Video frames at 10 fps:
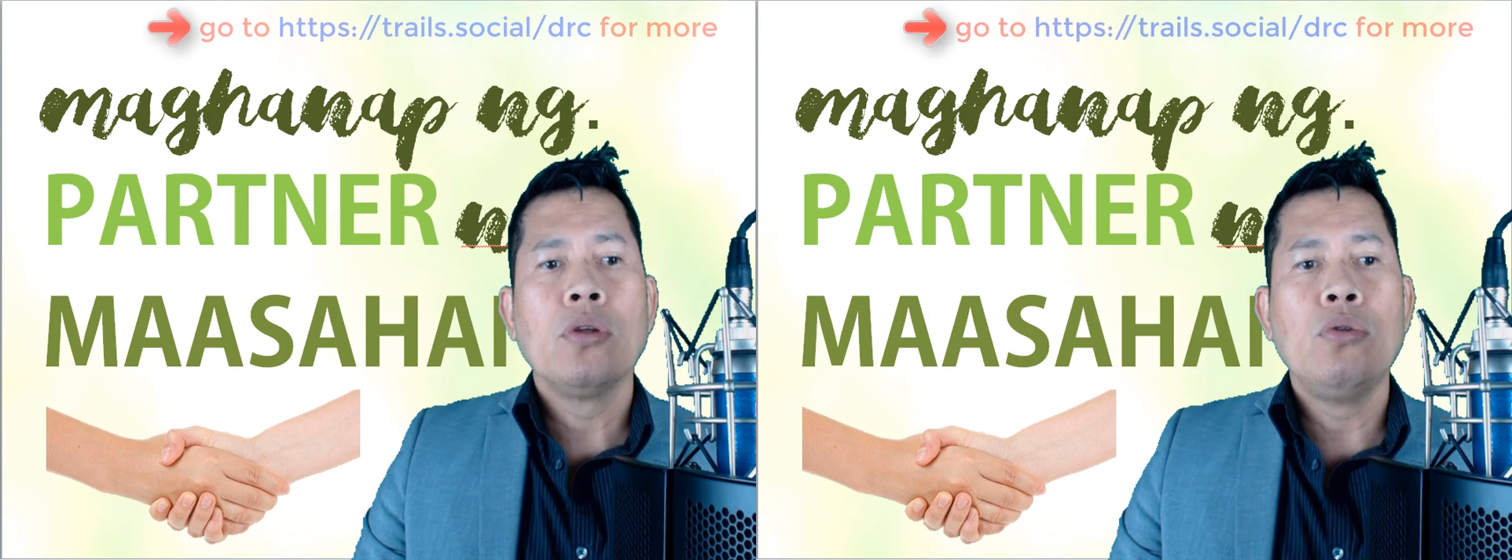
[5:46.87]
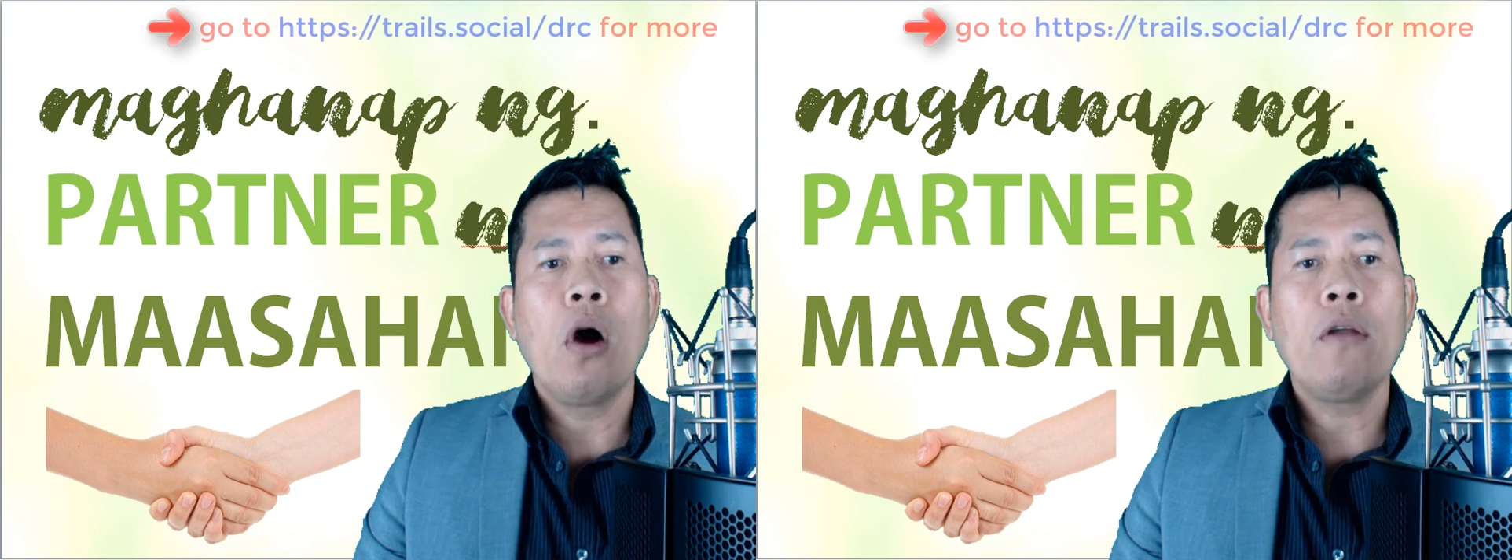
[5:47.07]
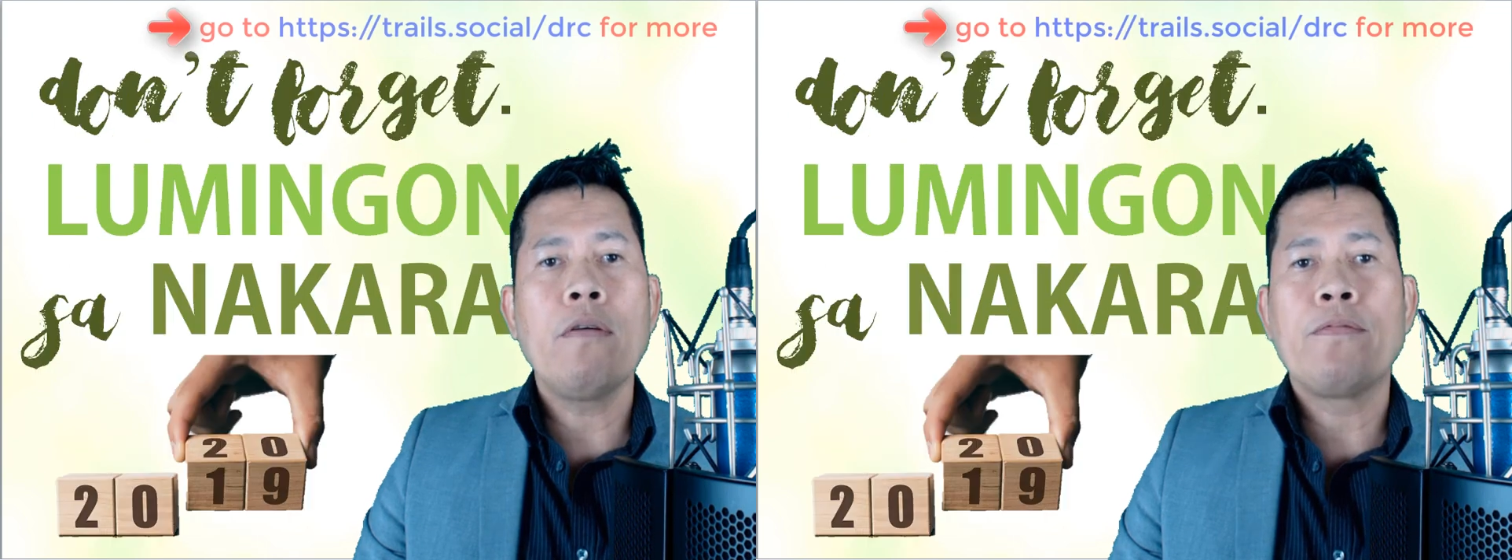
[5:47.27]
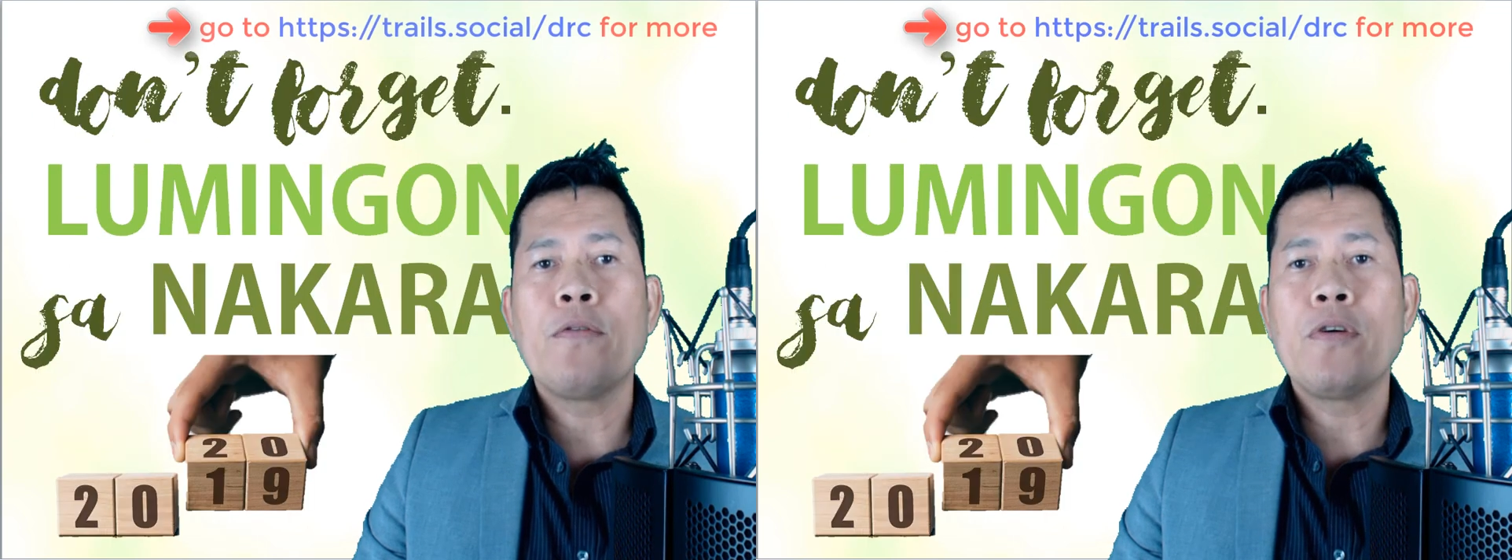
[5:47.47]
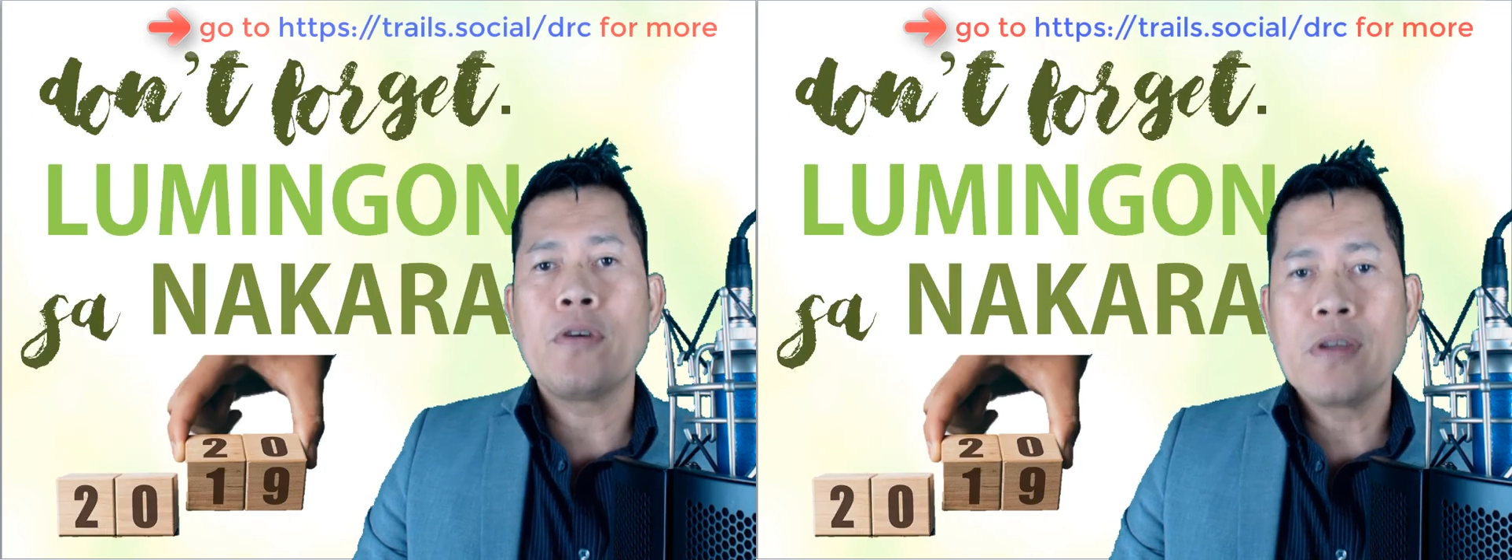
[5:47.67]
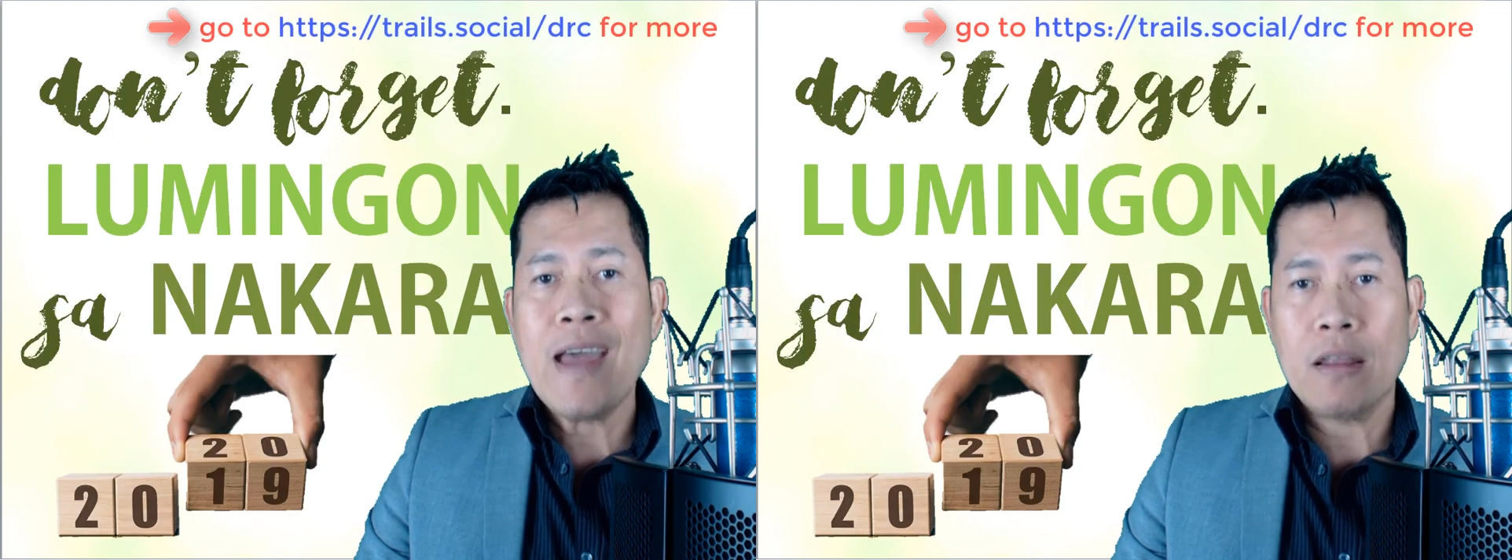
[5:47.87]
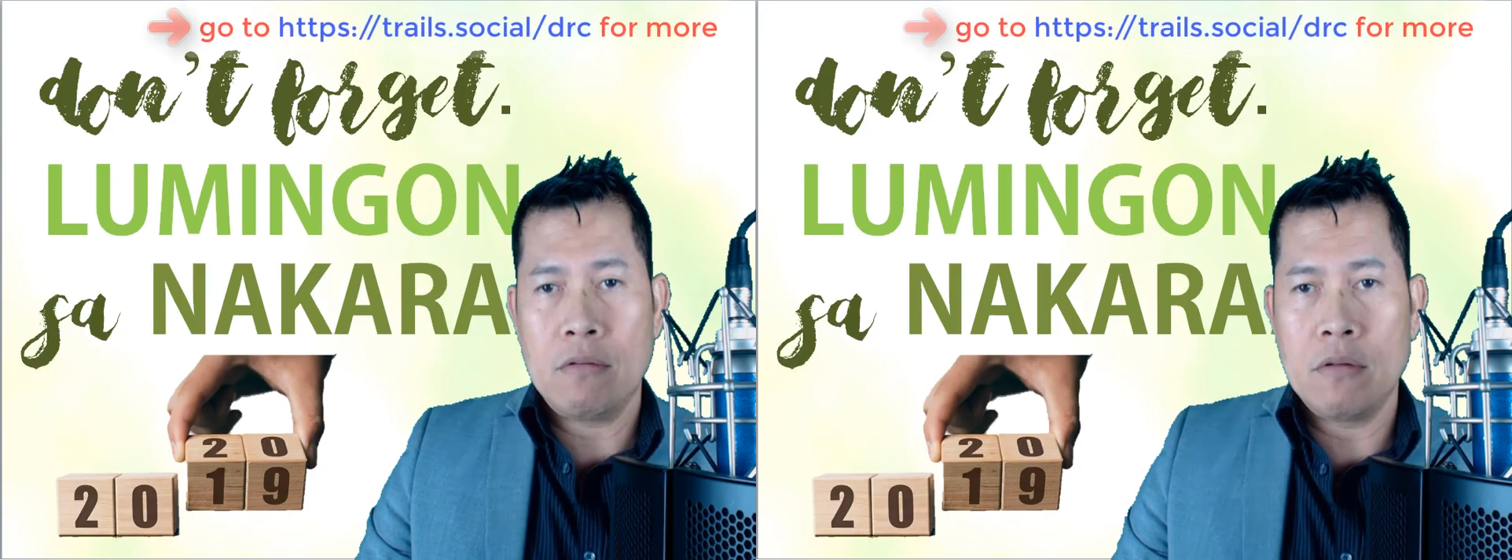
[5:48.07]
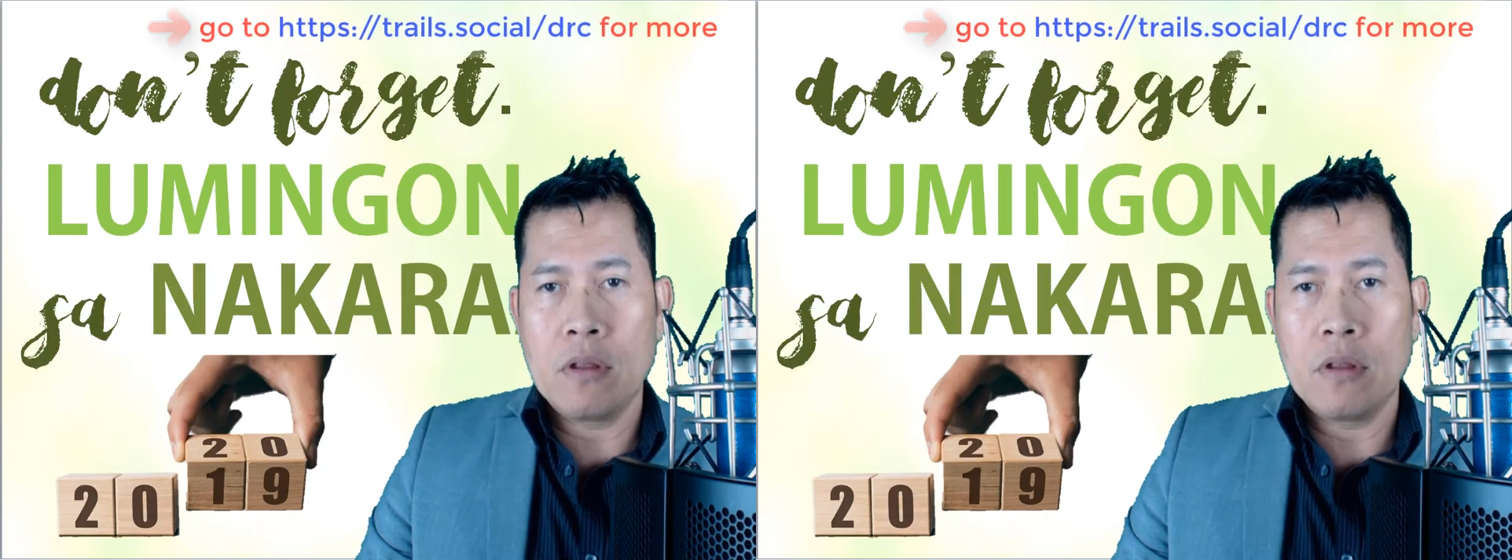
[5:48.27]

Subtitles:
don't forget